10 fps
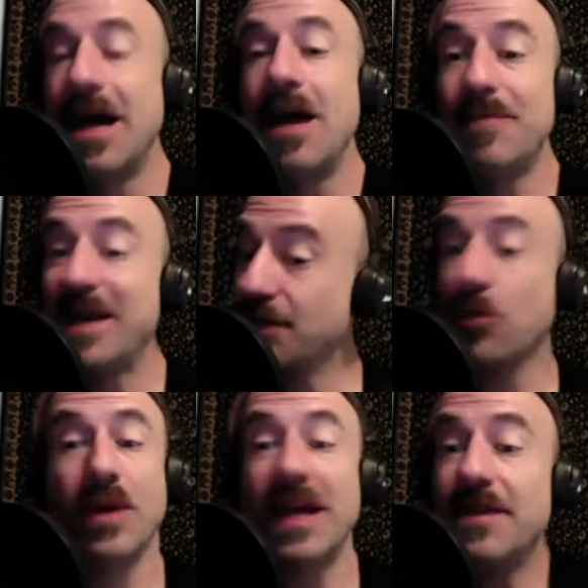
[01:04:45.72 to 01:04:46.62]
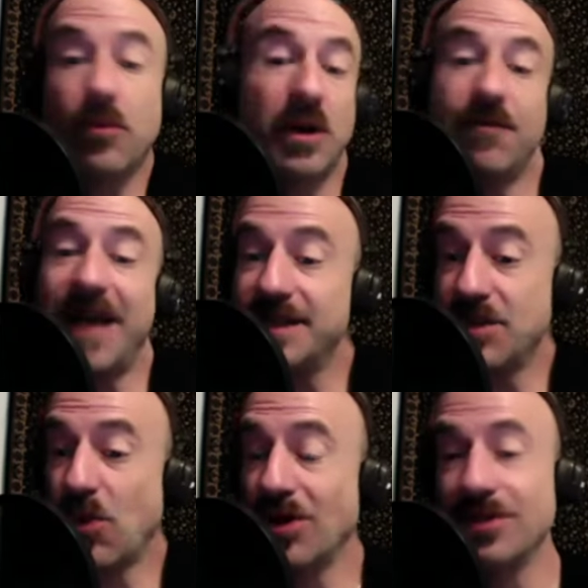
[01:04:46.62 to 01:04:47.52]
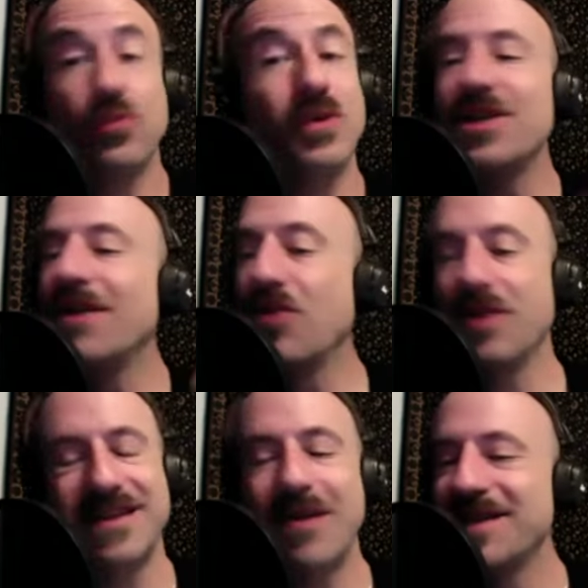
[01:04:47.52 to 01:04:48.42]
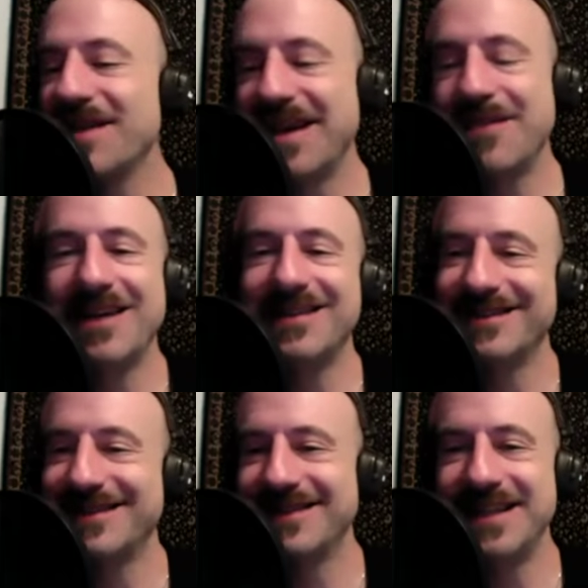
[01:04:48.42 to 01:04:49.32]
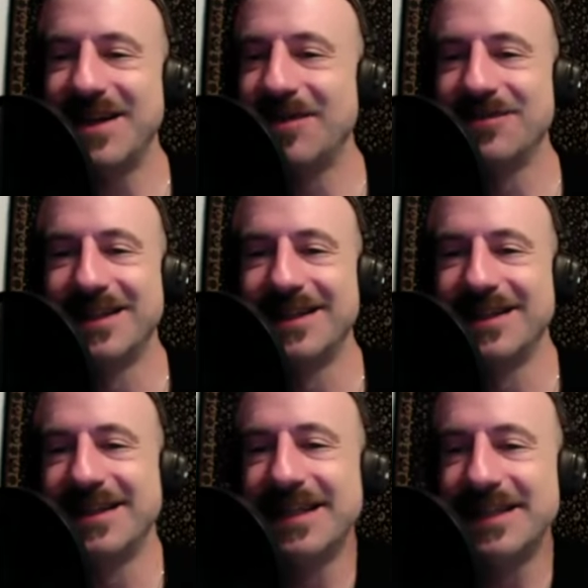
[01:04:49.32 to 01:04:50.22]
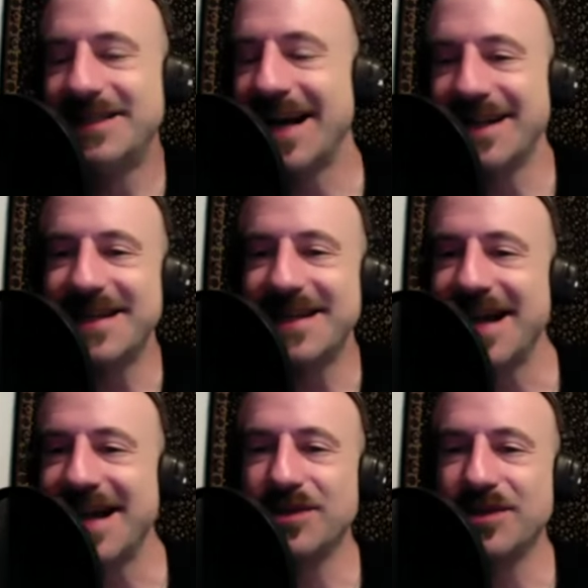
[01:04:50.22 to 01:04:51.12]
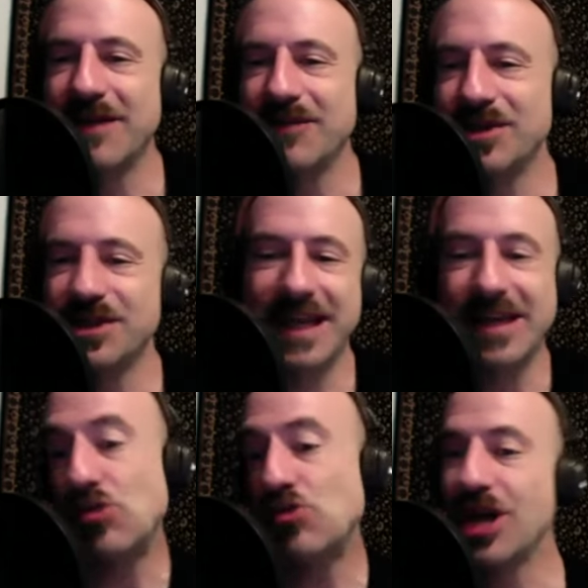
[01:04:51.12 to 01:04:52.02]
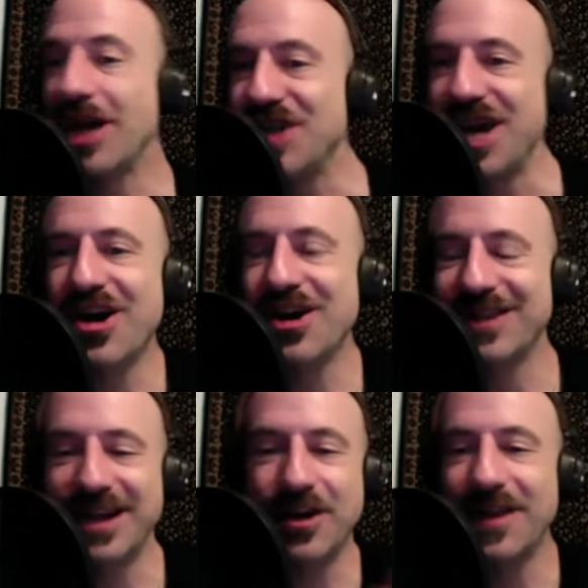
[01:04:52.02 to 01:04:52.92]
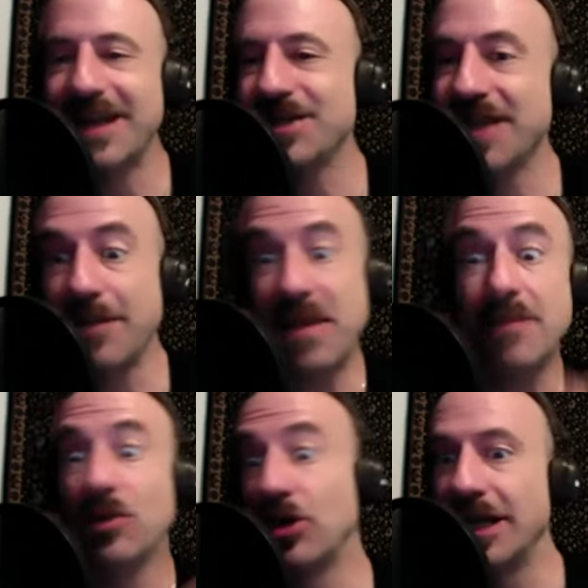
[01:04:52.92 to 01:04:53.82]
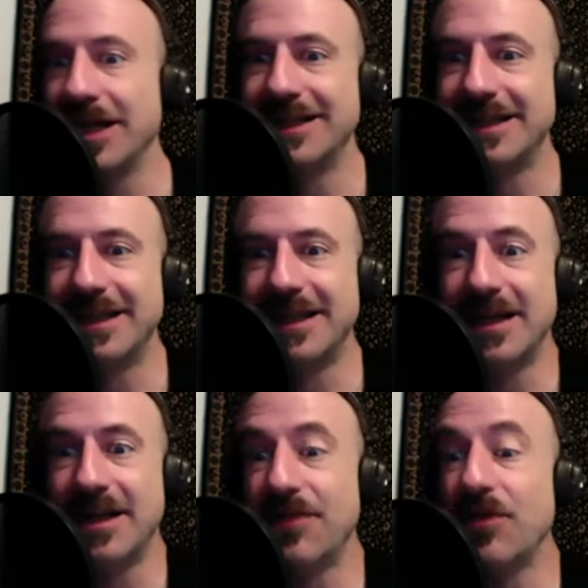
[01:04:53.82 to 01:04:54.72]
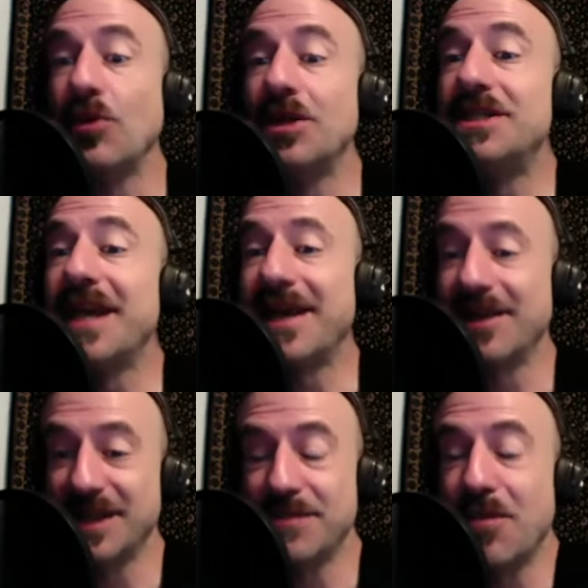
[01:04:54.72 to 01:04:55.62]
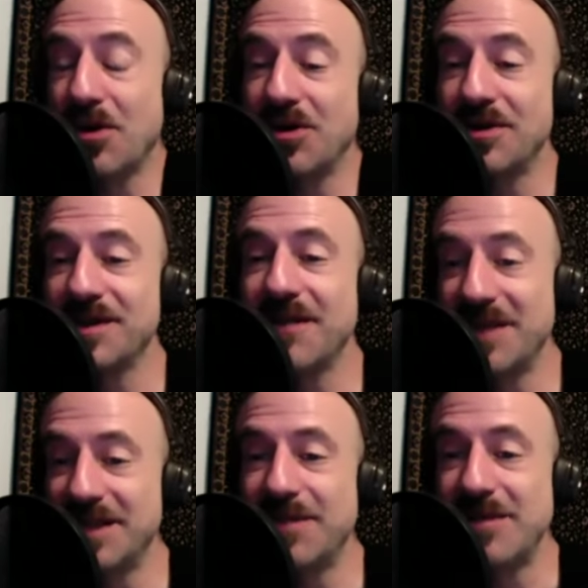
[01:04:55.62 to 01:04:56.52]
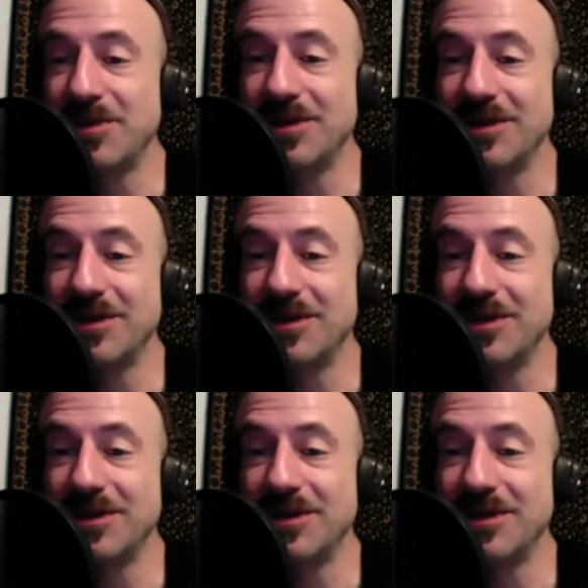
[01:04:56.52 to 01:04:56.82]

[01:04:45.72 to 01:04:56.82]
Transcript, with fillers: This because is... so we're in the, we're in fancy world, which of course that was the thing about, you know, Dynasty Dallas or whatever. It's just like who shot JR, like all that. Just like people are gonna the ridiculous murders of these people.